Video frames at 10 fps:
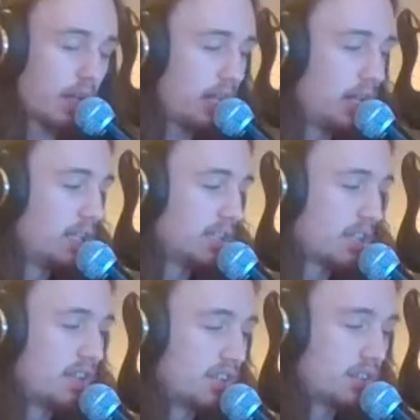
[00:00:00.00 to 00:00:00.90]
Okay.
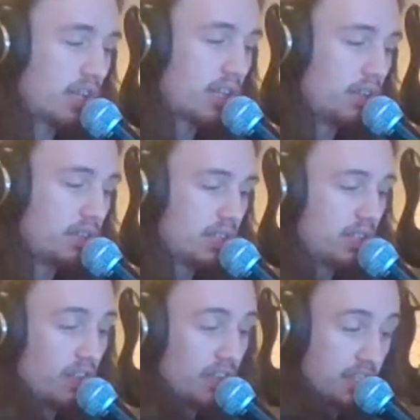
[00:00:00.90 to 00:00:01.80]
So the string close
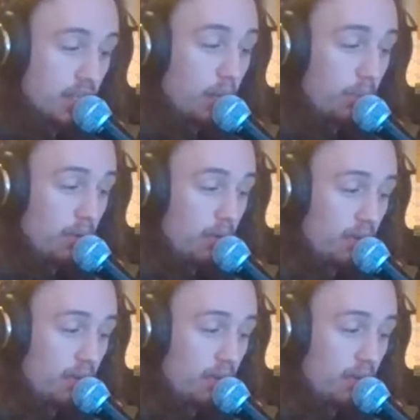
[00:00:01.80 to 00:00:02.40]
on the top